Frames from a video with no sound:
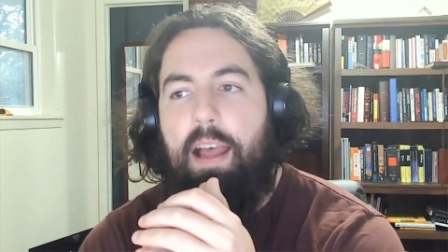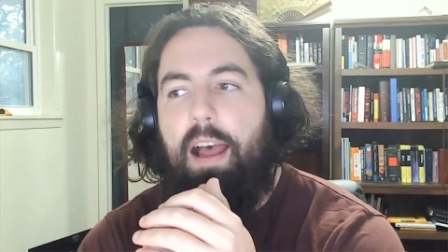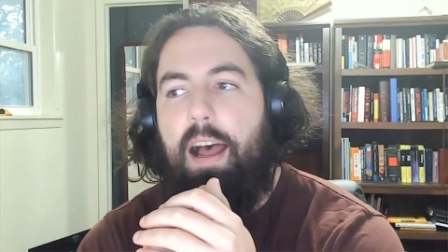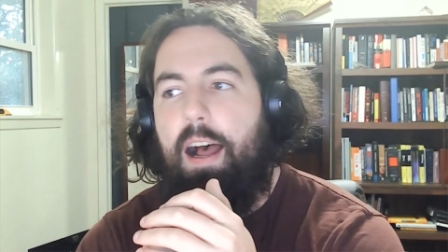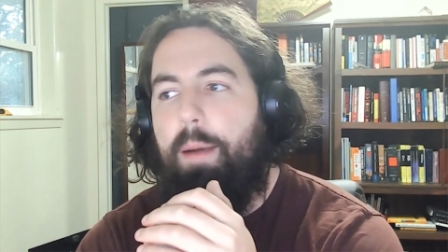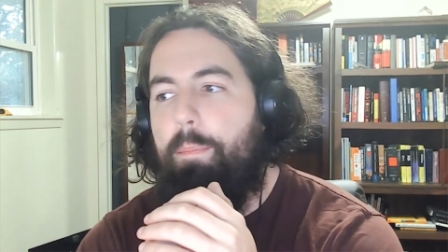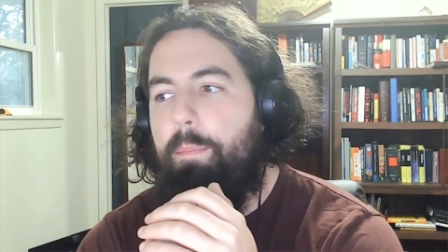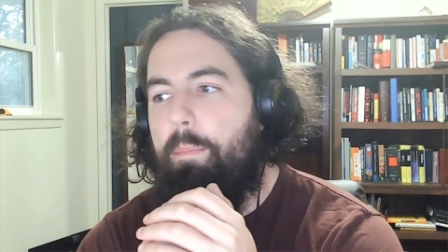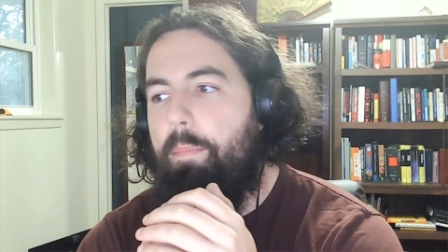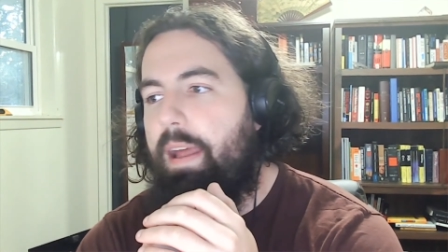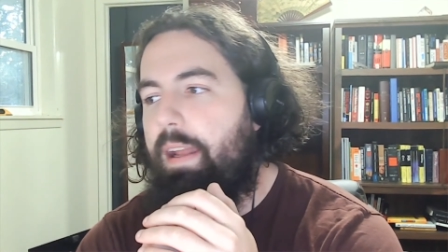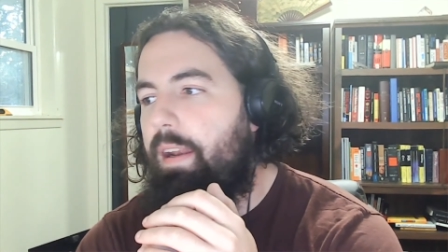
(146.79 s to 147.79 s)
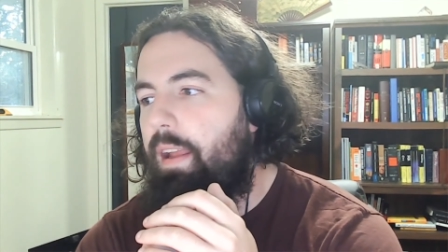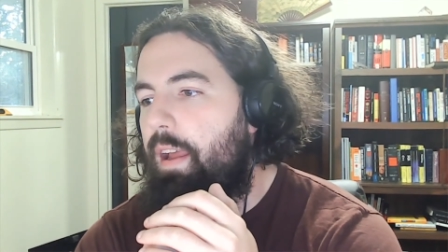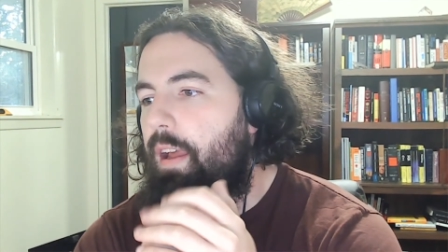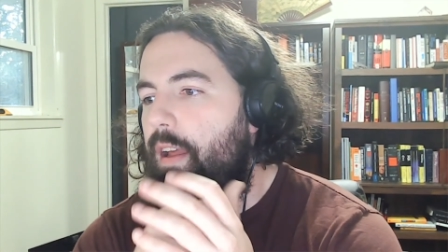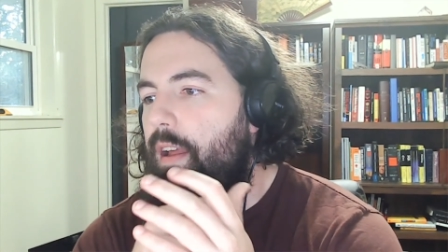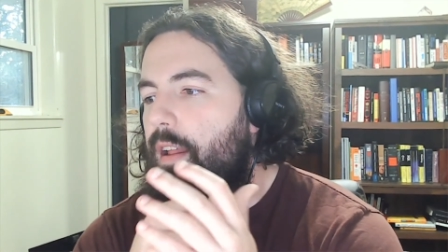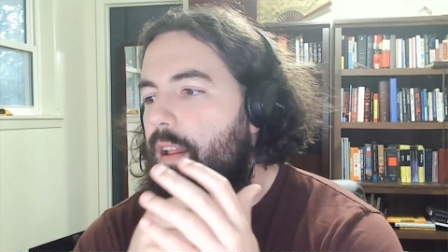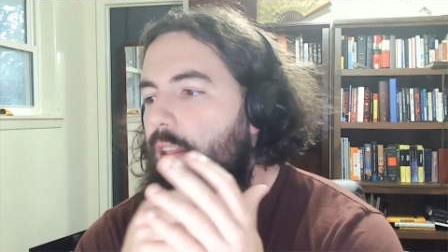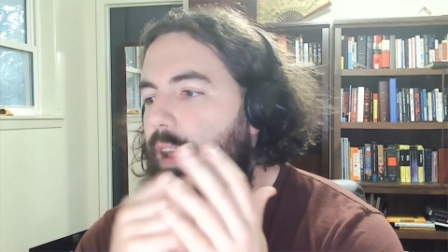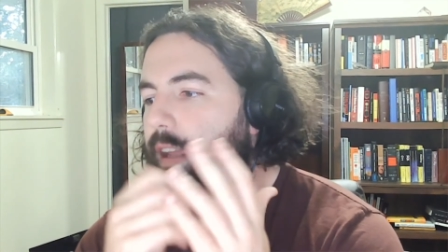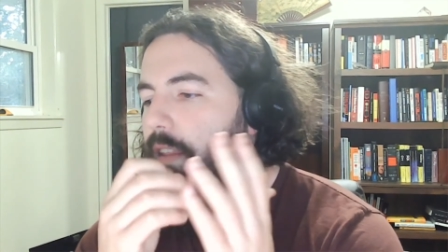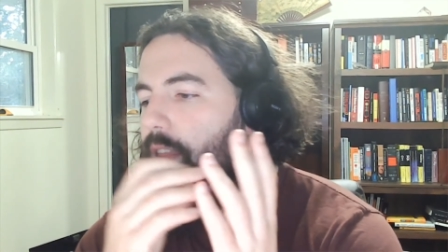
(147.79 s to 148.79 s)
But
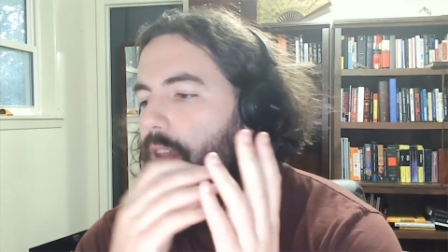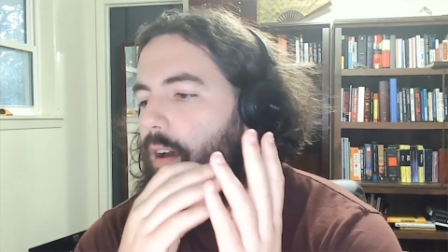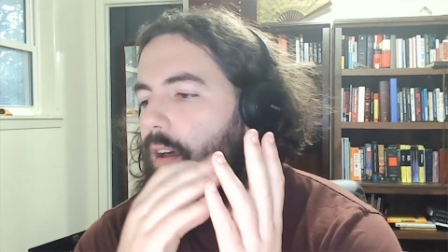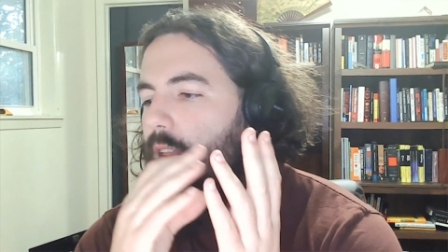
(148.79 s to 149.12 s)
like the